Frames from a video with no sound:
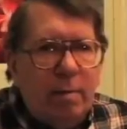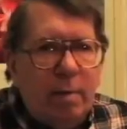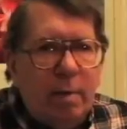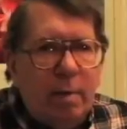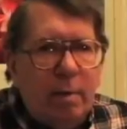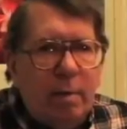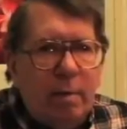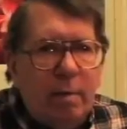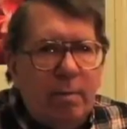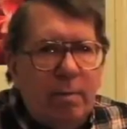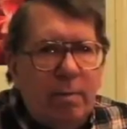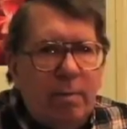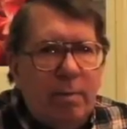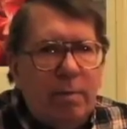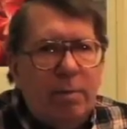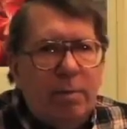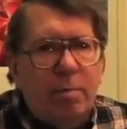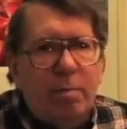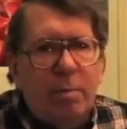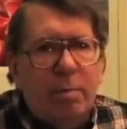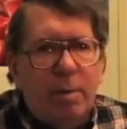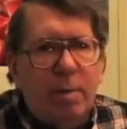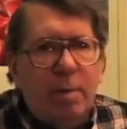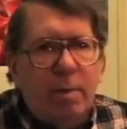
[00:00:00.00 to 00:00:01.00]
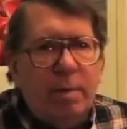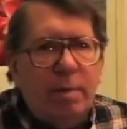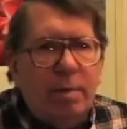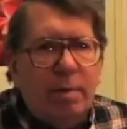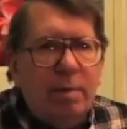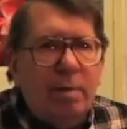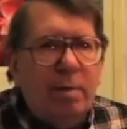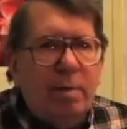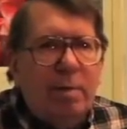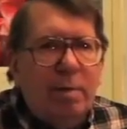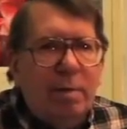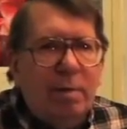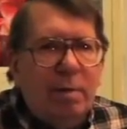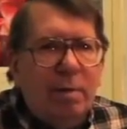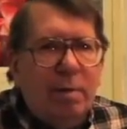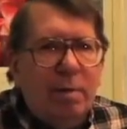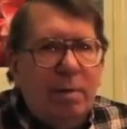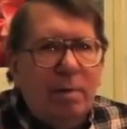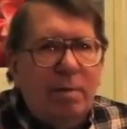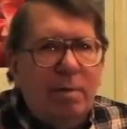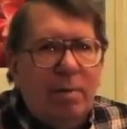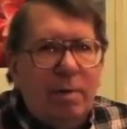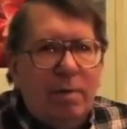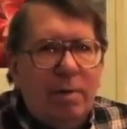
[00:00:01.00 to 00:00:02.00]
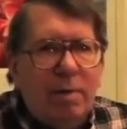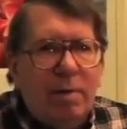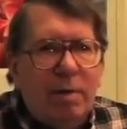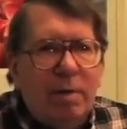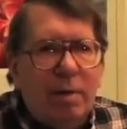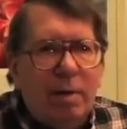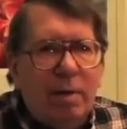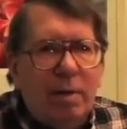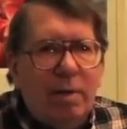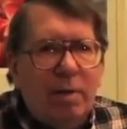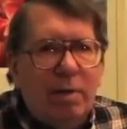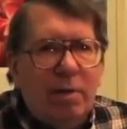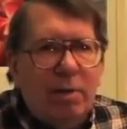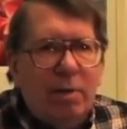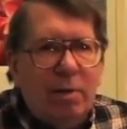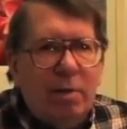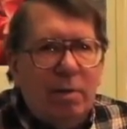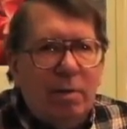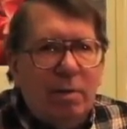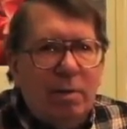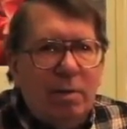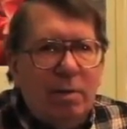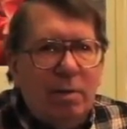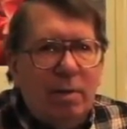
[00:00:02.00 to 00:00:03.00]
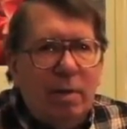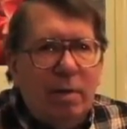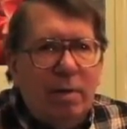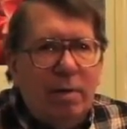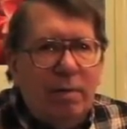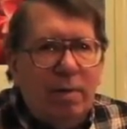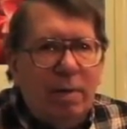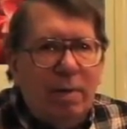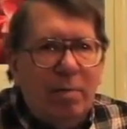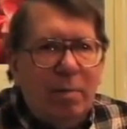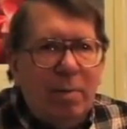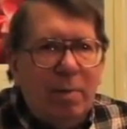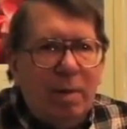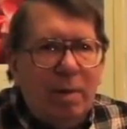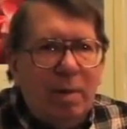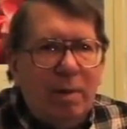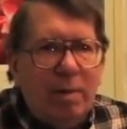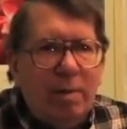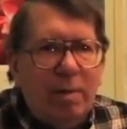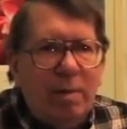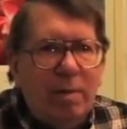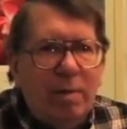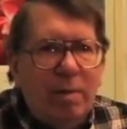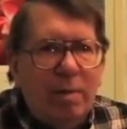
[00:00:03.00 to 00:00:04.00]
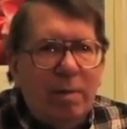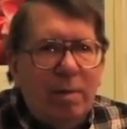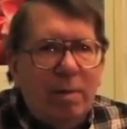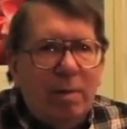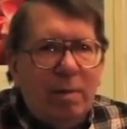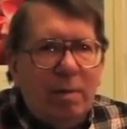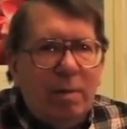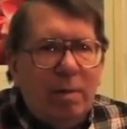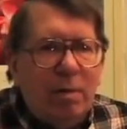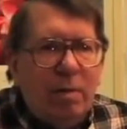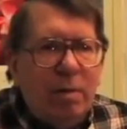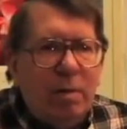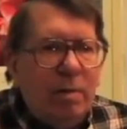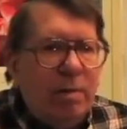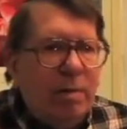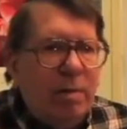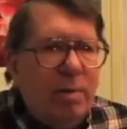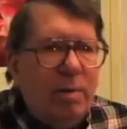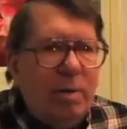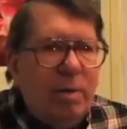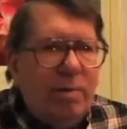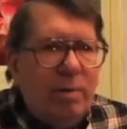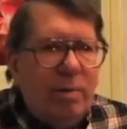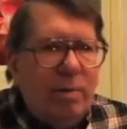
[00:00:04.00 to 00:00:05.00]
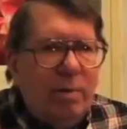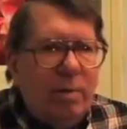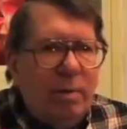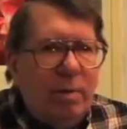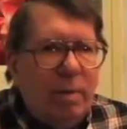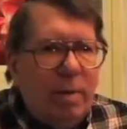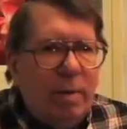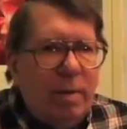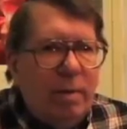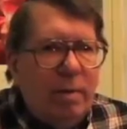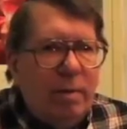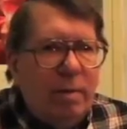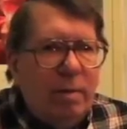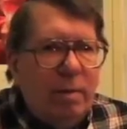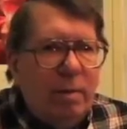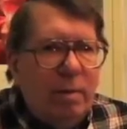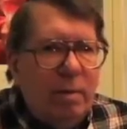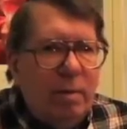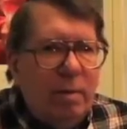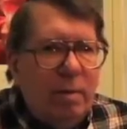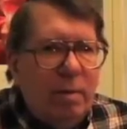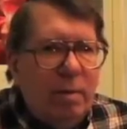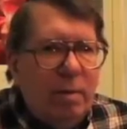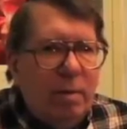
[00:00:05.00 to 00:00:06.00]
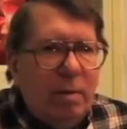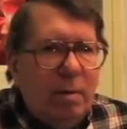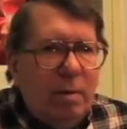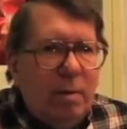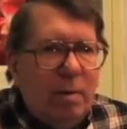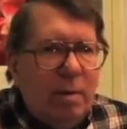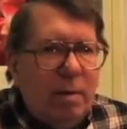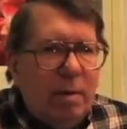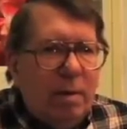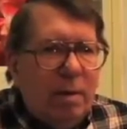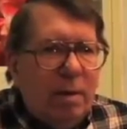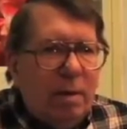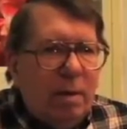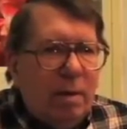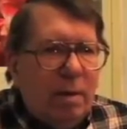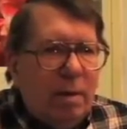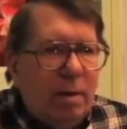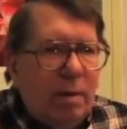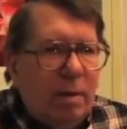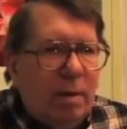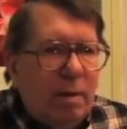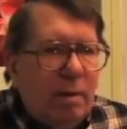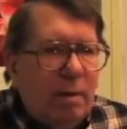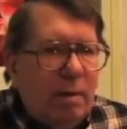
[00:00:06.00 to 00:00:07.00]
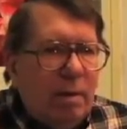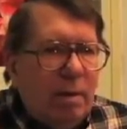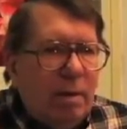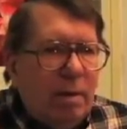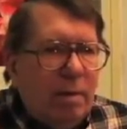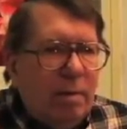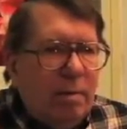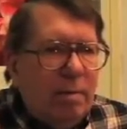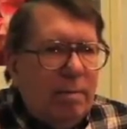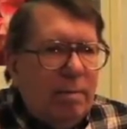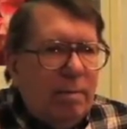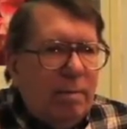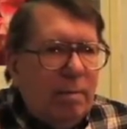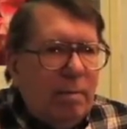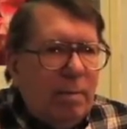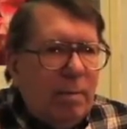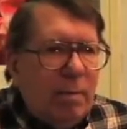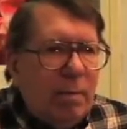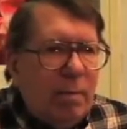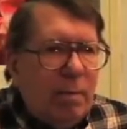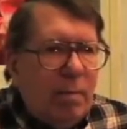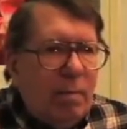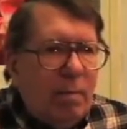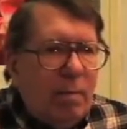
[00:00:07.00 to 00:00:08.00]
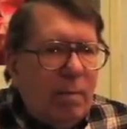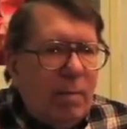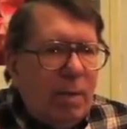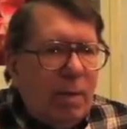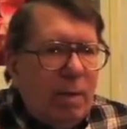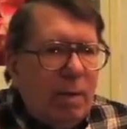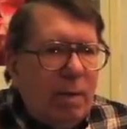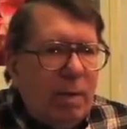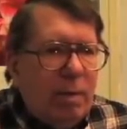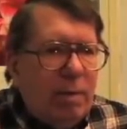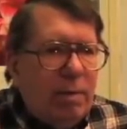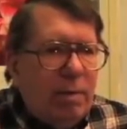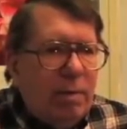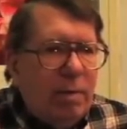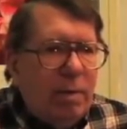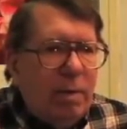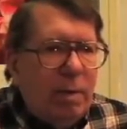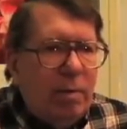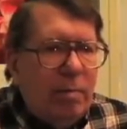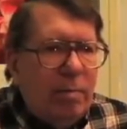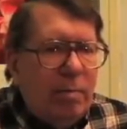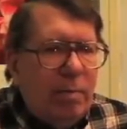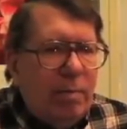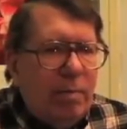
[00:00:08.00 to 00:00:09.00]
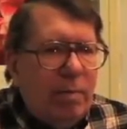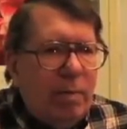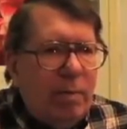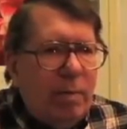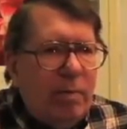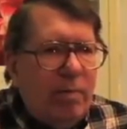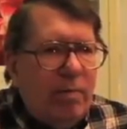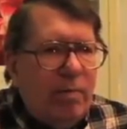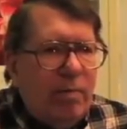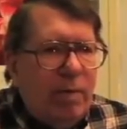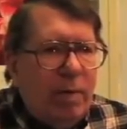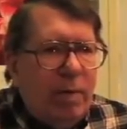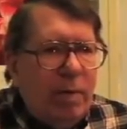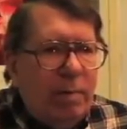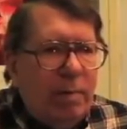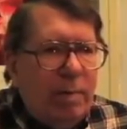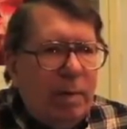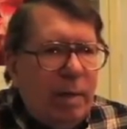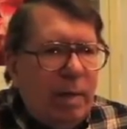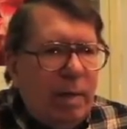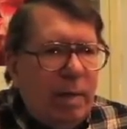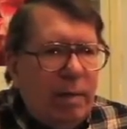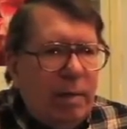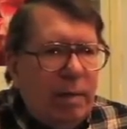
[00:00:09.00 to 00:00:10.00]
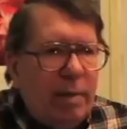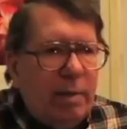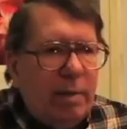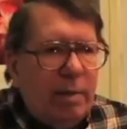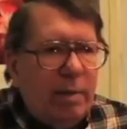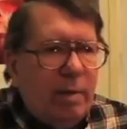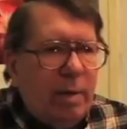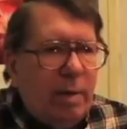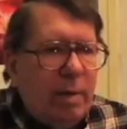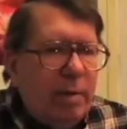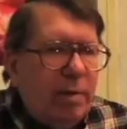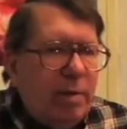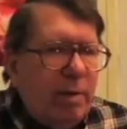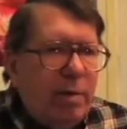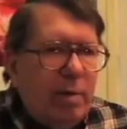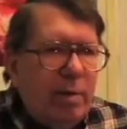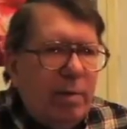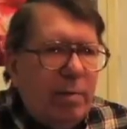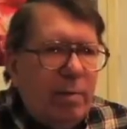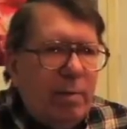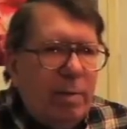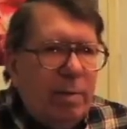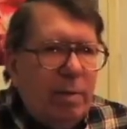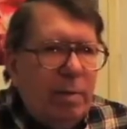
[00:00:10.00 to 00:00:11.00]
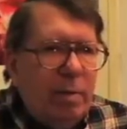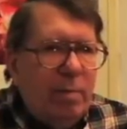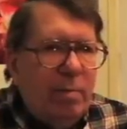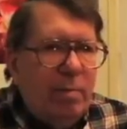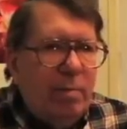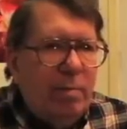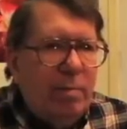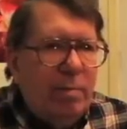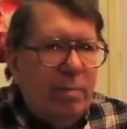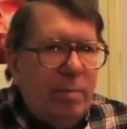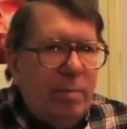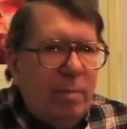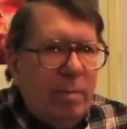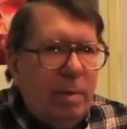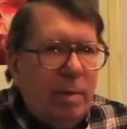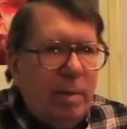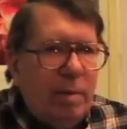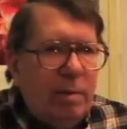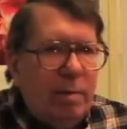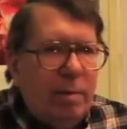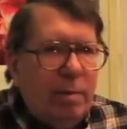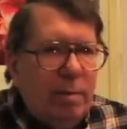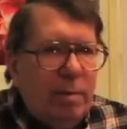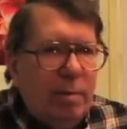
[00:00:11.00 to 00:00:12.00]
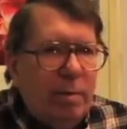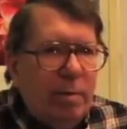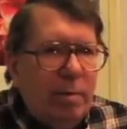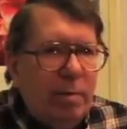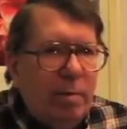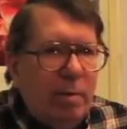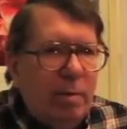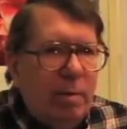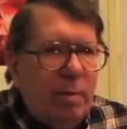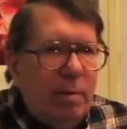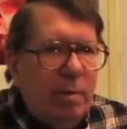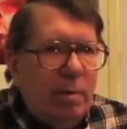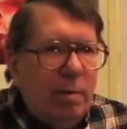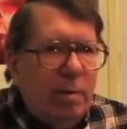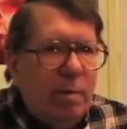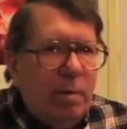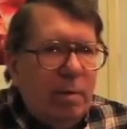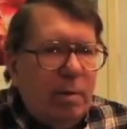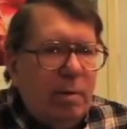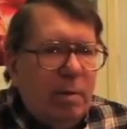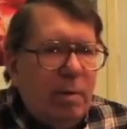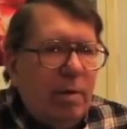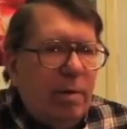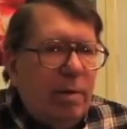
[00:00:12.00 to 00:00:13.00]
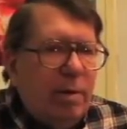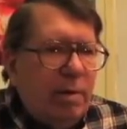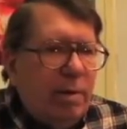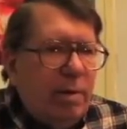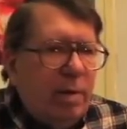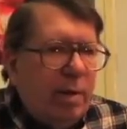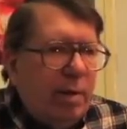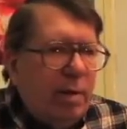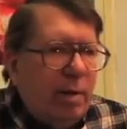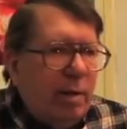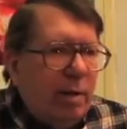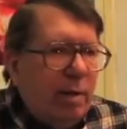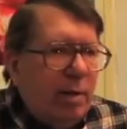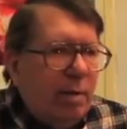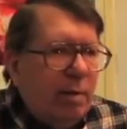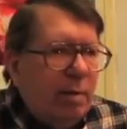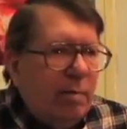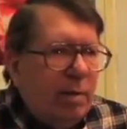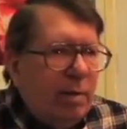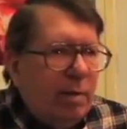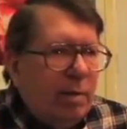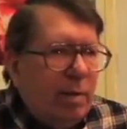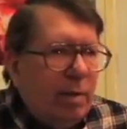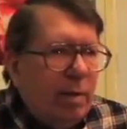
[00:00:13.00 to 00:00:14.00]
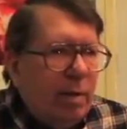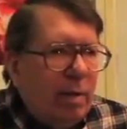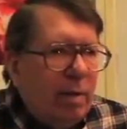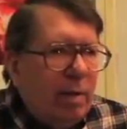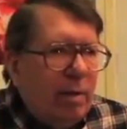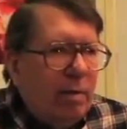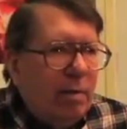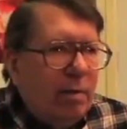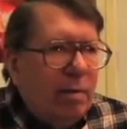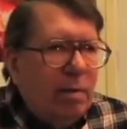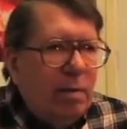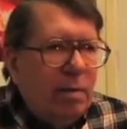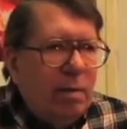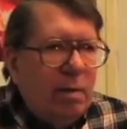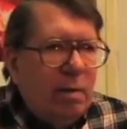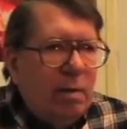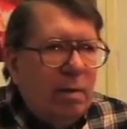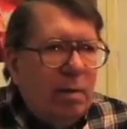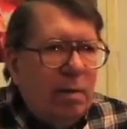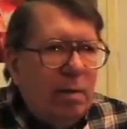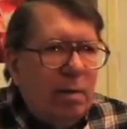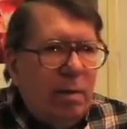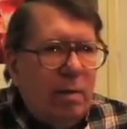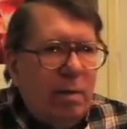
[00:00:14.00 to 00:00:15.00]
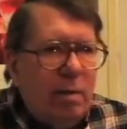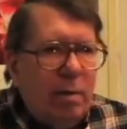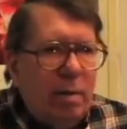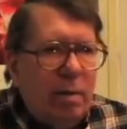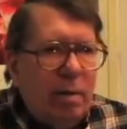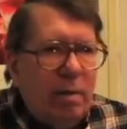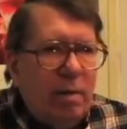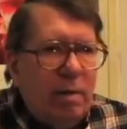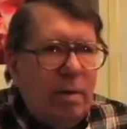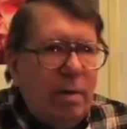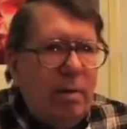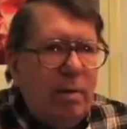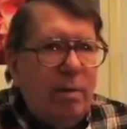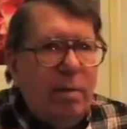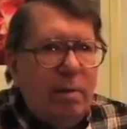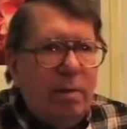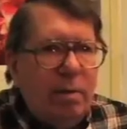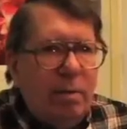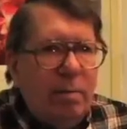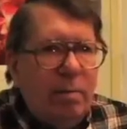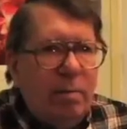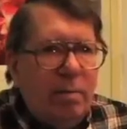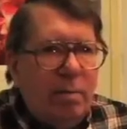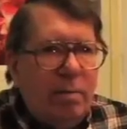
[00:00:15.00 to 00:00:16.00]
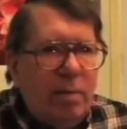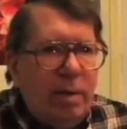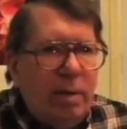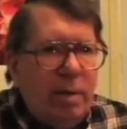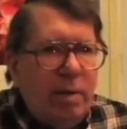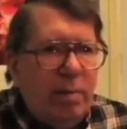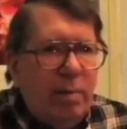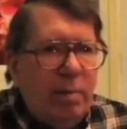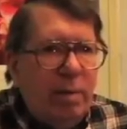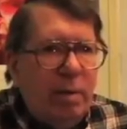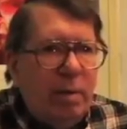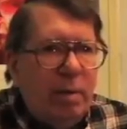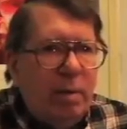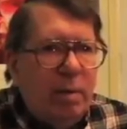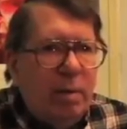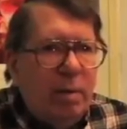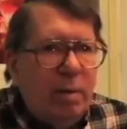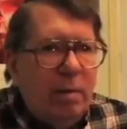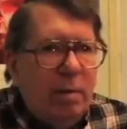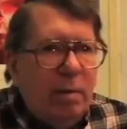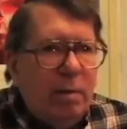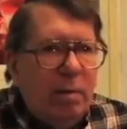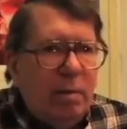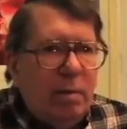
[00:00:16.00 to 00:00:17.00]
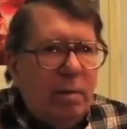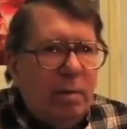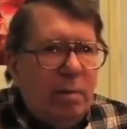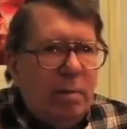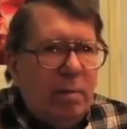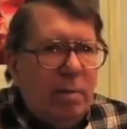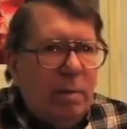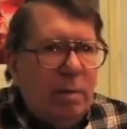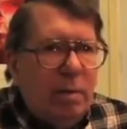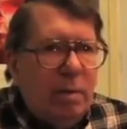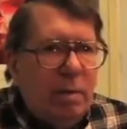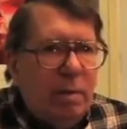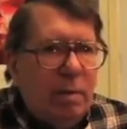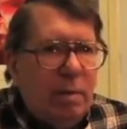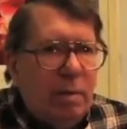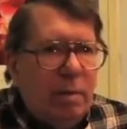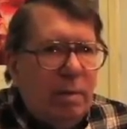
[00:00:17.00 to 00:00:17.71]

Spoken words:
on the first Mars investigation into life on Mars, so he was never around. And so then before Feldman got there, I switched to honors group, and Jerry said that he wished I had stuck around and he could have supervised me. But